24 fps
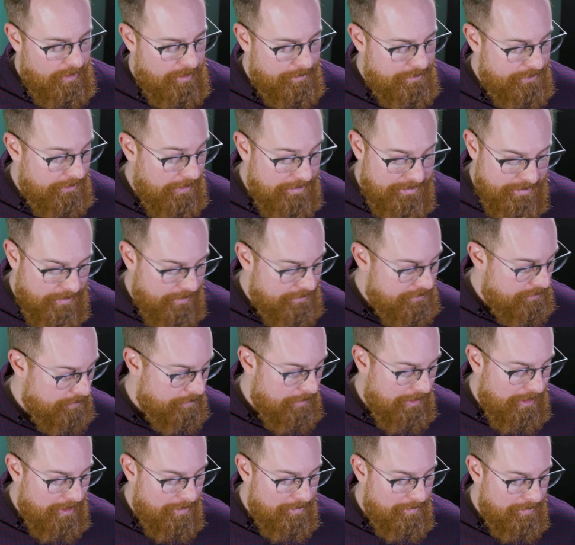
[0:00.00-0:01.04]
So that's
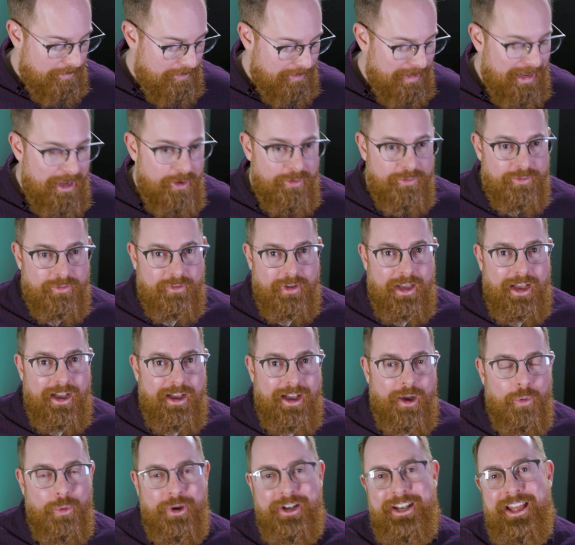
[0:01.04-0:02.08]
awesome. Now,
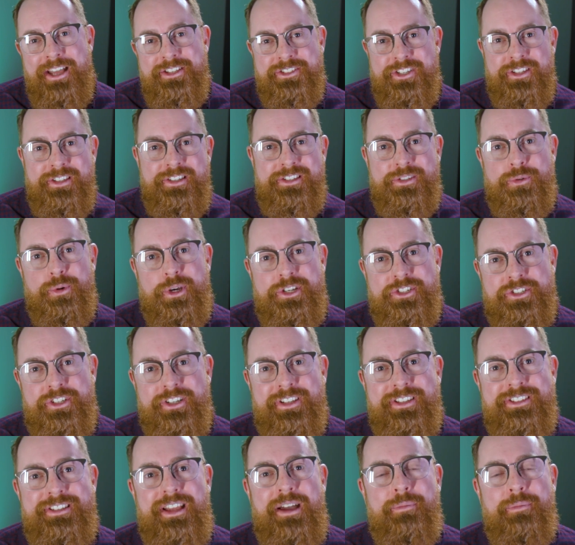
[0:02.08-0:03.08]
I wanted to ask you this question because